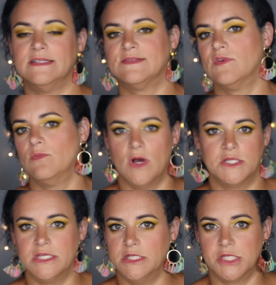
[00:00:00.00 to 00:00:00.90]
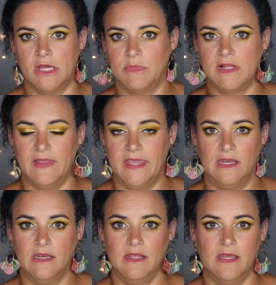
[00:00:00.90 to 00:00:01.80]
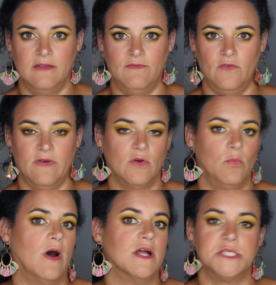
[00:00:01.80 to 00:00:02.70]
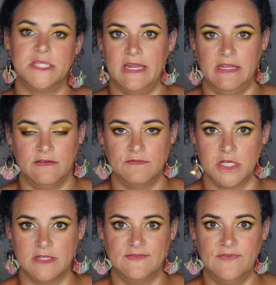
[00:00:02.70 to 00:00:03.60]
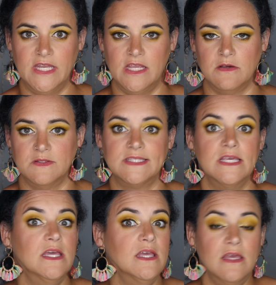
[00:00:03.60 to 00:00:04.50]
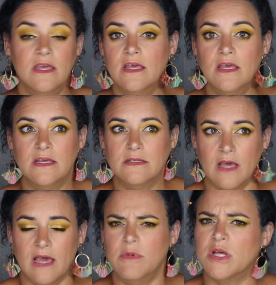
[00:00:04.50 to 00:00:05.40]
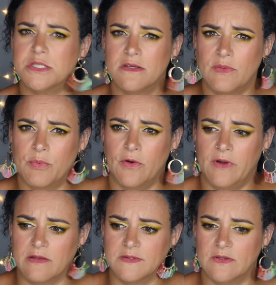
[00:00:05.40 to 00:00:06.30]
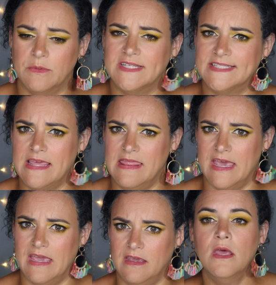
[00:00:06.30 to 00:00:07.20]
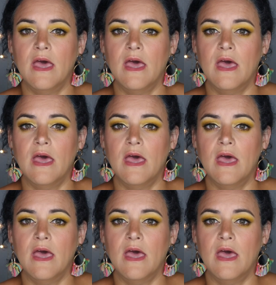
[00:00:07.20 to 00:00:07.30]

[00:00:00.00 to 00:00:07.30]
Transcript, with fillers: is from watching John Maclean. And if you've ever watched any of John's videos, I'm not sure of the pronouns, so I'm going to say they,